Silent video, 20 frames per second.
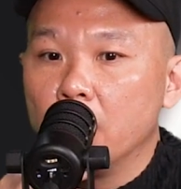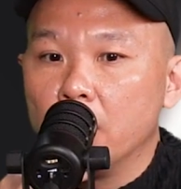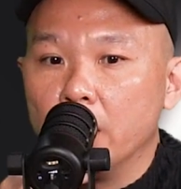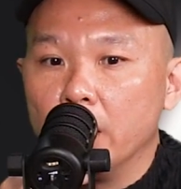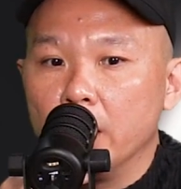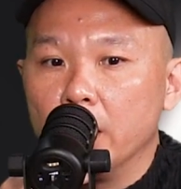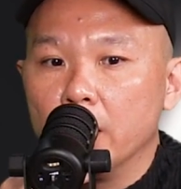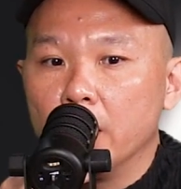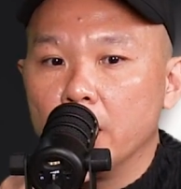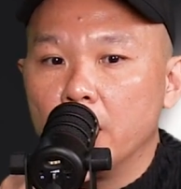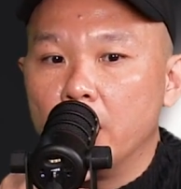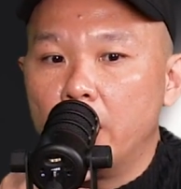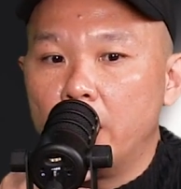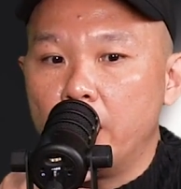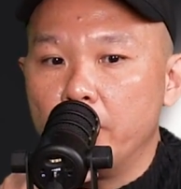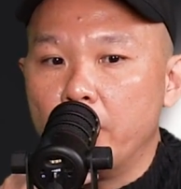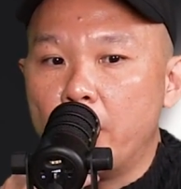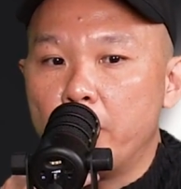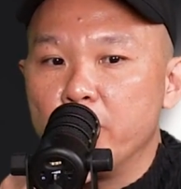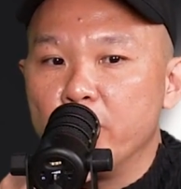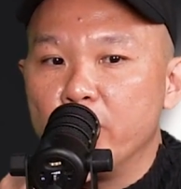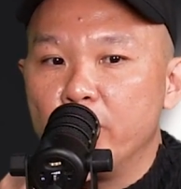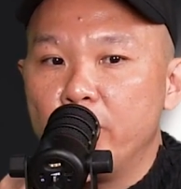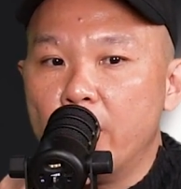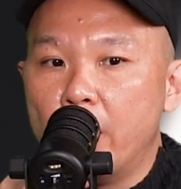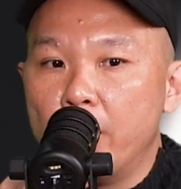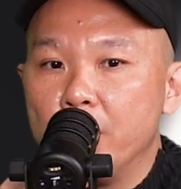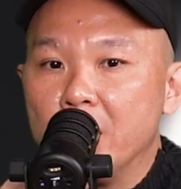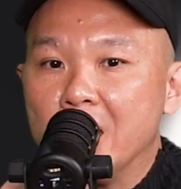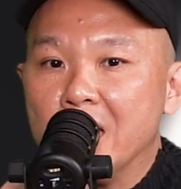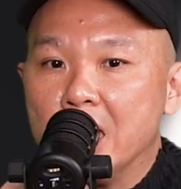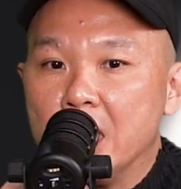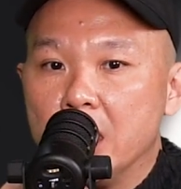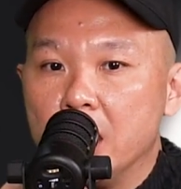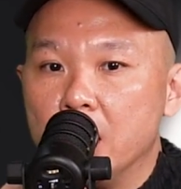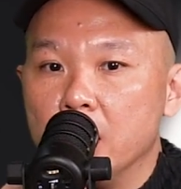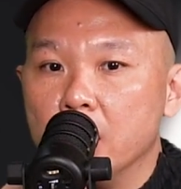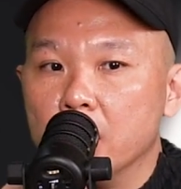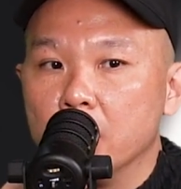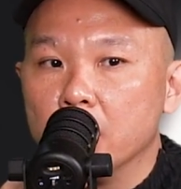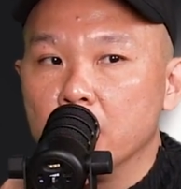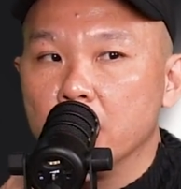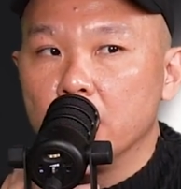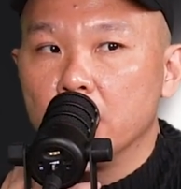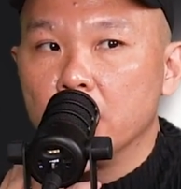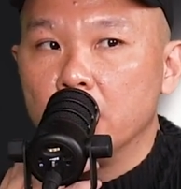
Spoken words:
right? I'm very keen